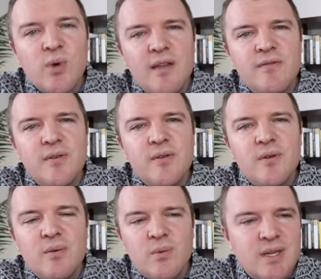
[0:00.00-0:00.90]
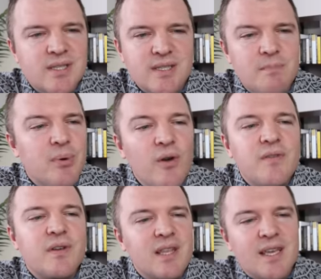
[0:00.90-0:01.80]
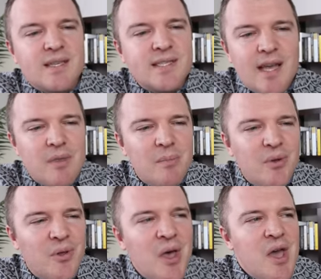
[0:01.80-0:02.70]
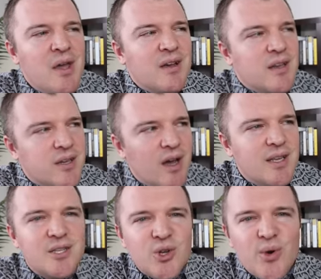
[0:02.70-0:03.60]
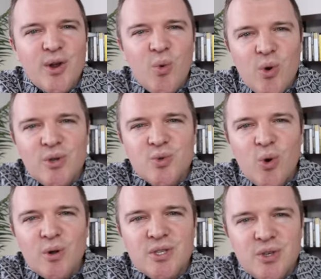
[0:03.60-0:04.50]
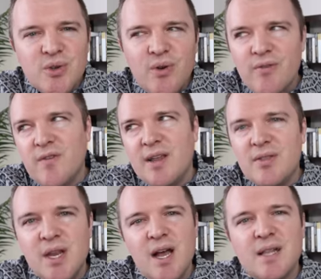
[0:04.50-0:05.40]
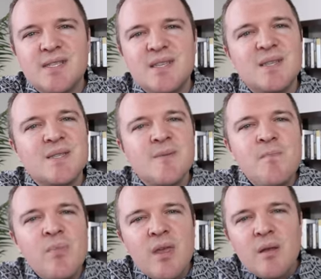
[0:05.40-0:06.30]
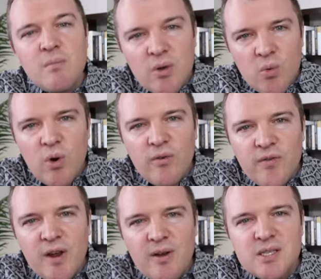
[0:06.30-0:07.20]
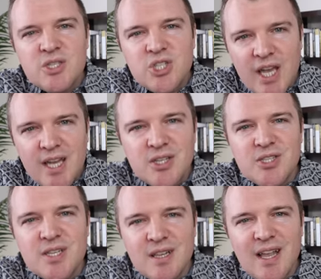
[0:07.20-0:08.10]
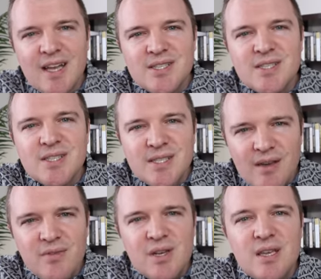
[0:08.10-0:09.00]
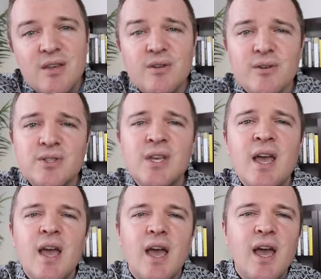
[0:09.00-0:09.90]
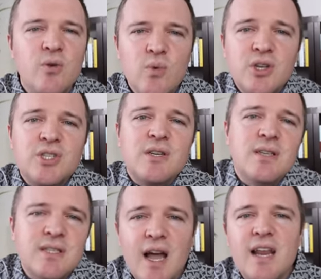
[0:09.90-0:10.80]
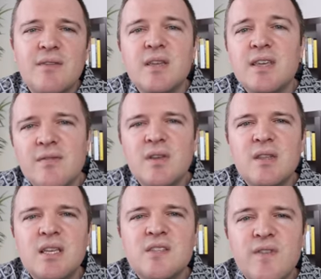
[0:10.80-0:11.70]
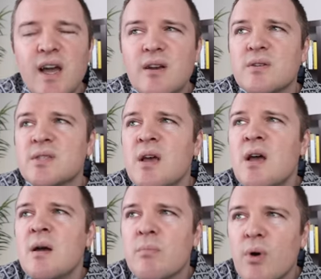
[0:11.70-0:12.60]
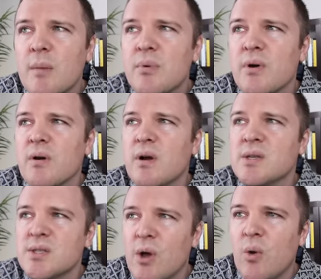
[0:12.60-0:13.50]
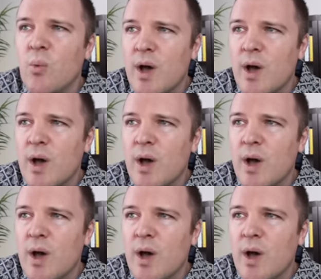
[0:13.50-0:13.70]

rifle was a perfectly acceptable gun during World War II to fight the Nazis, but warfare has changed in the last 70 years, and Russia is not even giving these fighters proper assault